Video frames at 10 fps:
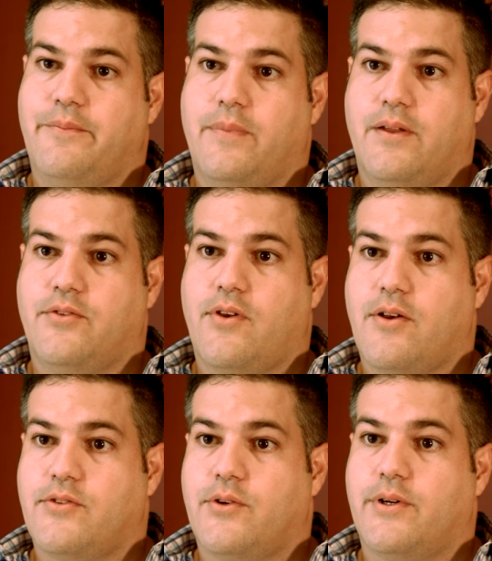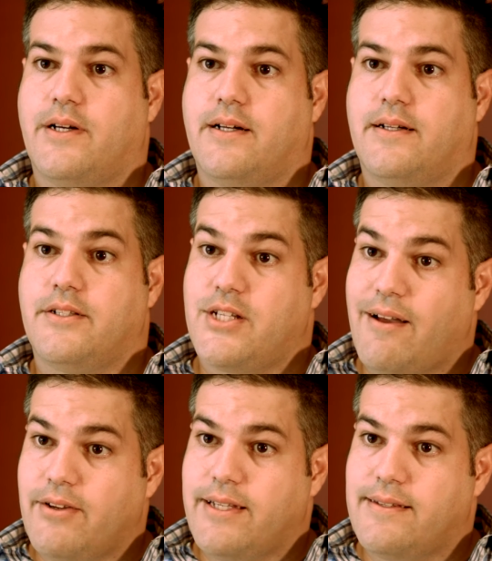There's also
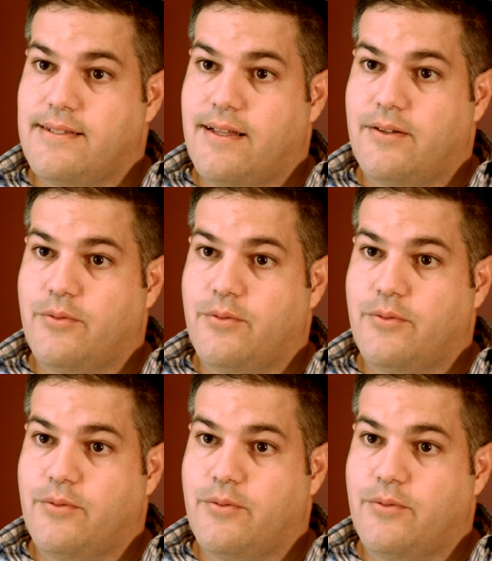Java DSL,